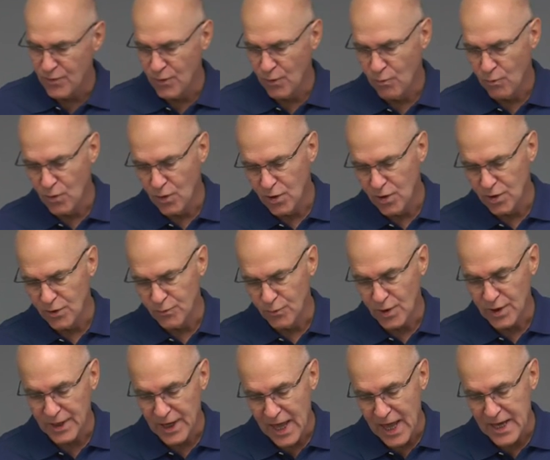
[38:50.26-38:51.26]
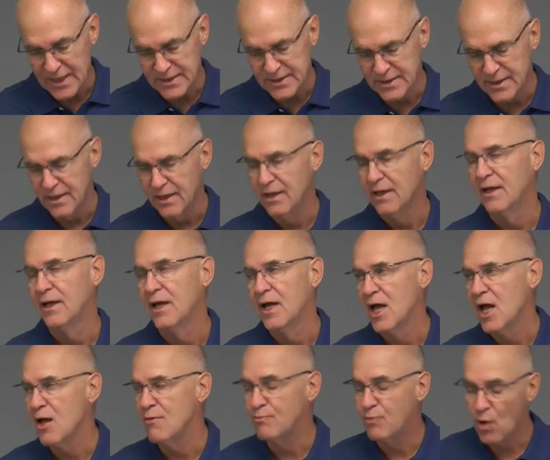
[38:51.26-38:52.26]
the world. One last
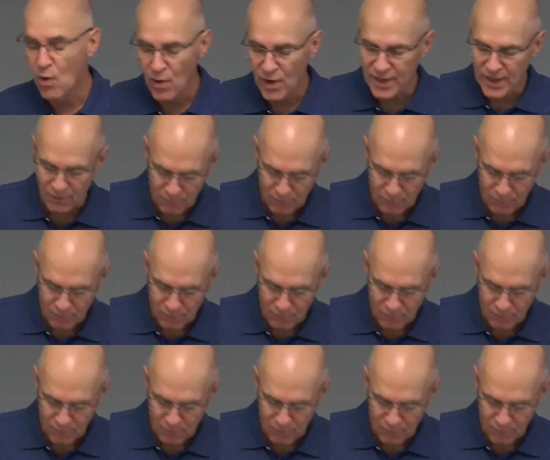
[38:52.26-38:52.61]
uh, point I